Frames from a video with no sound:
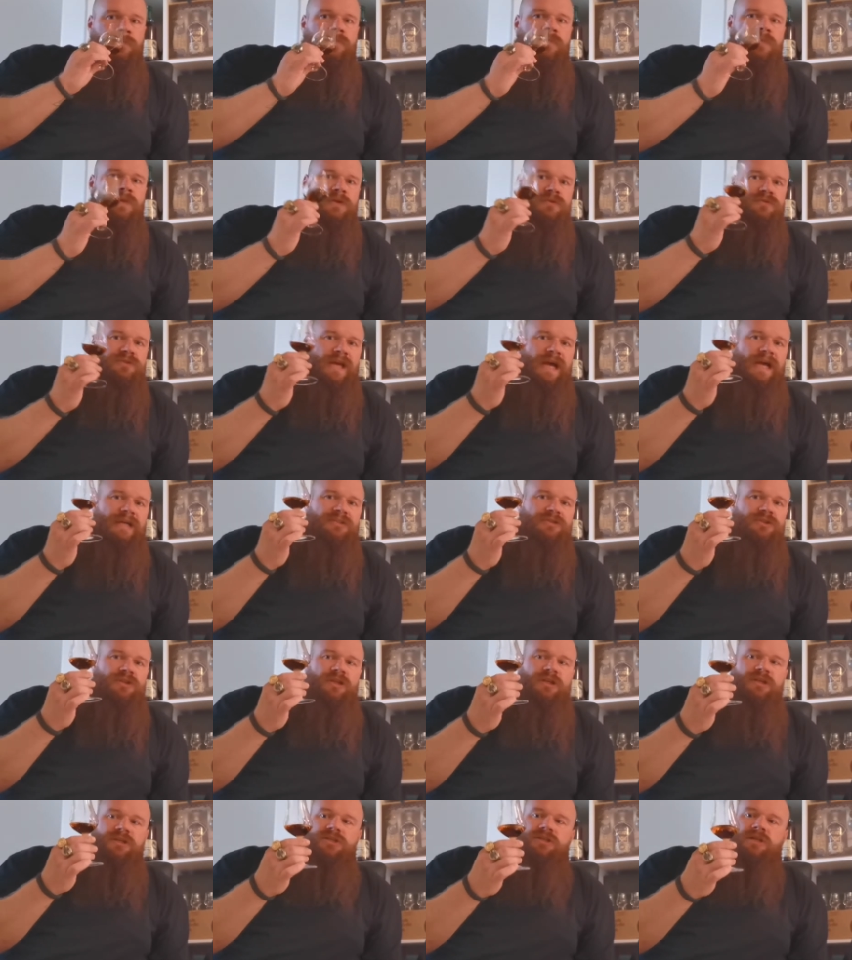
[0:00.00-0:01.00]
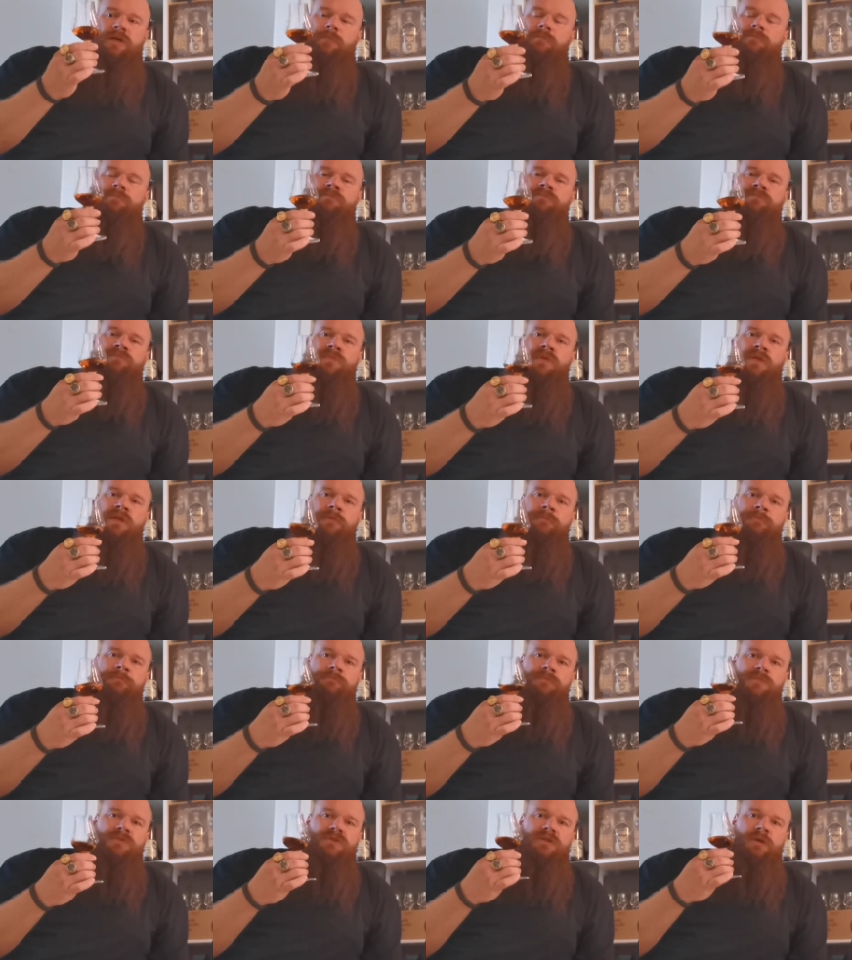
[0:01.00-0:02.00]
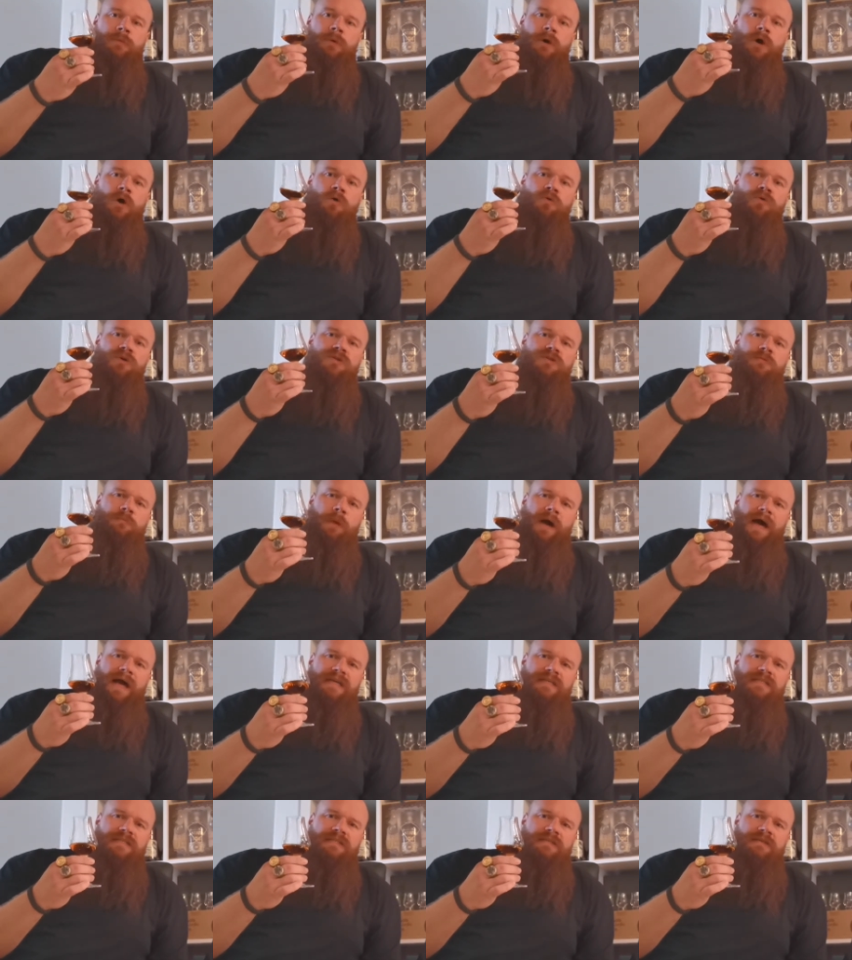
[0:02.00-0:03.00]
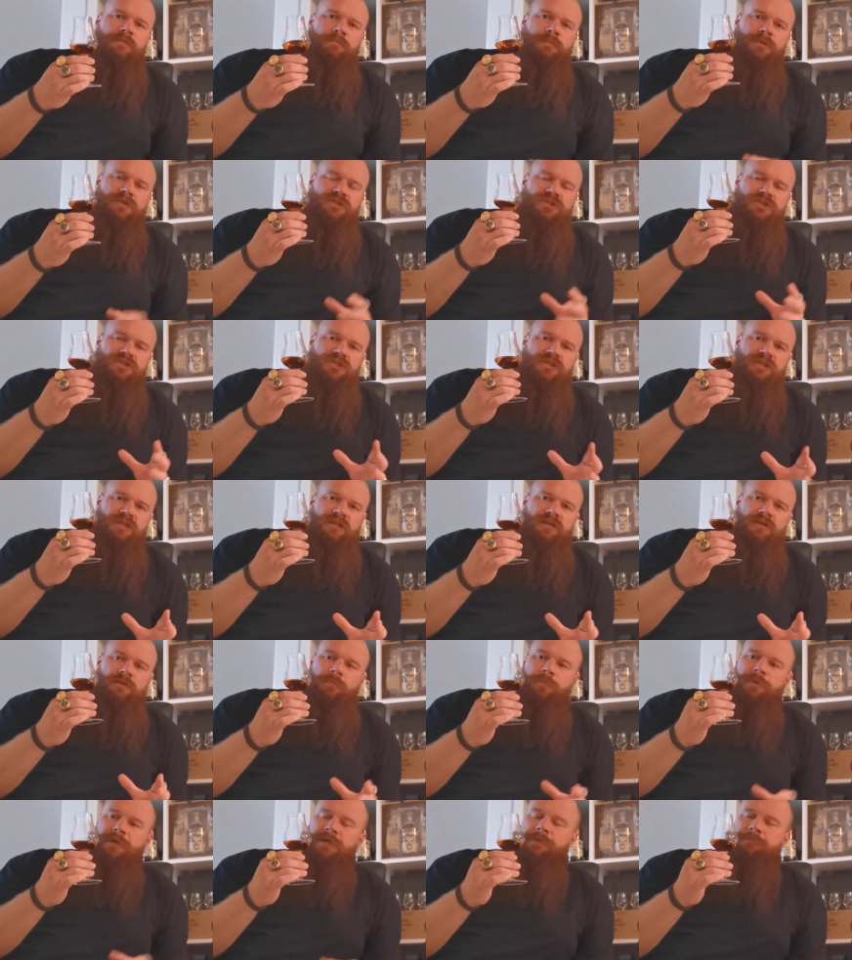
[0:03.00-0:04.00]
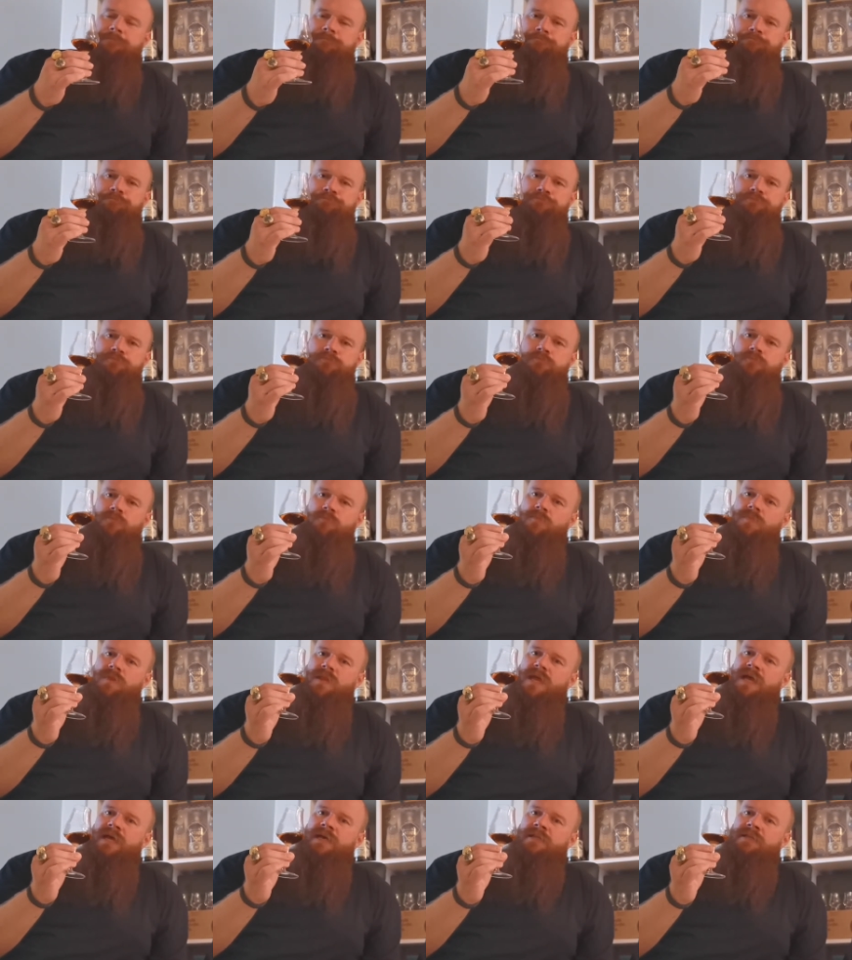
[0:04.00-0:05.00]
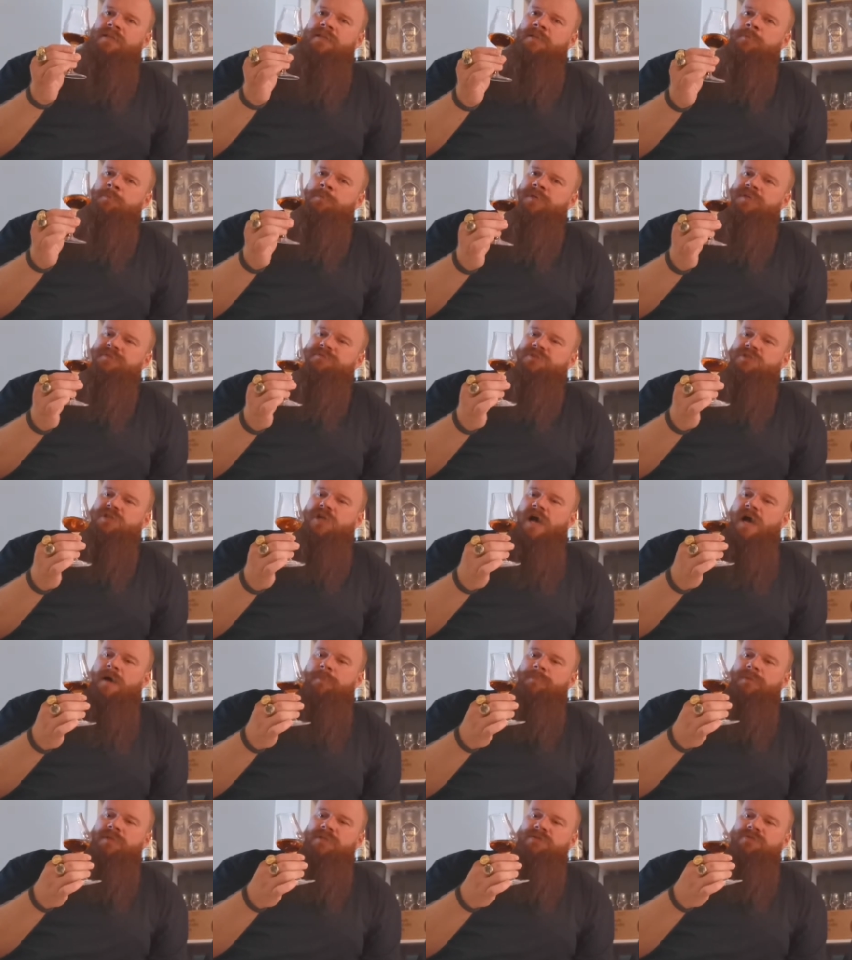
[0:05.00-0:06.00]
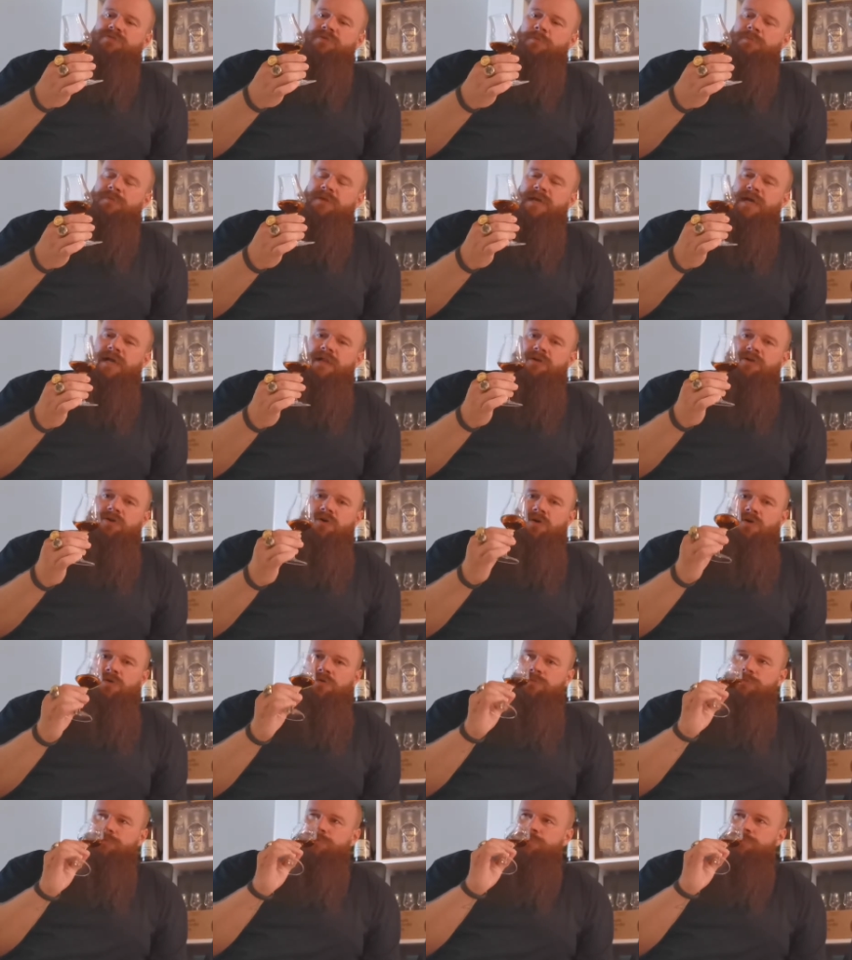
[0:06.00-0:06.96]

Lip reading: There's actually some oak spice, but just a little bit, and a little bit of sharpness from the alcohol.